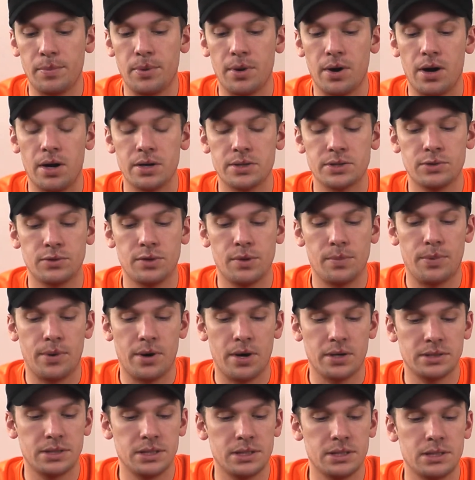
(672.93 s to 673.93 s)
box or the
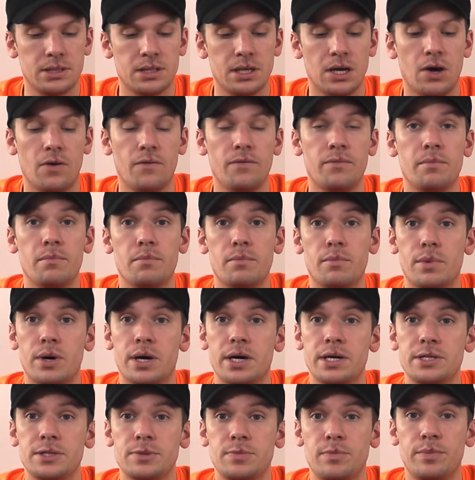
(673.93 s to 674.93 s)
box itself
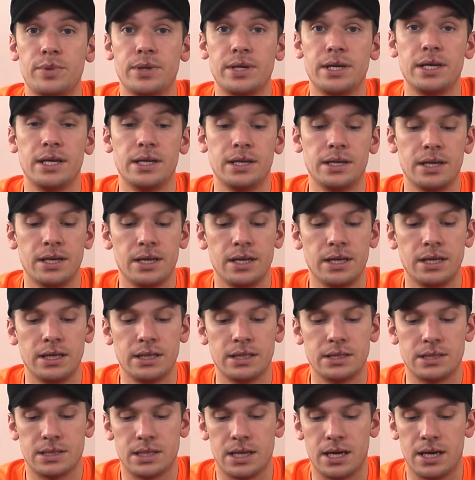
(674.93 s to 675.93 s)
must be
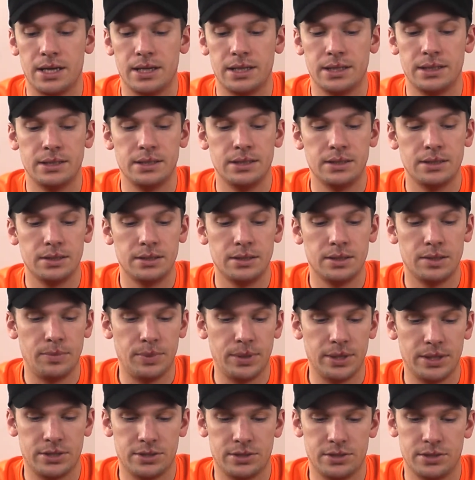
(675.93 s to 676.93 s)
inside the
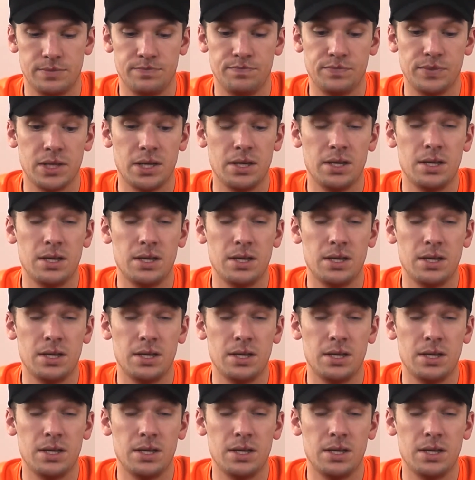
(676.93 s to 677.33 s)
picture.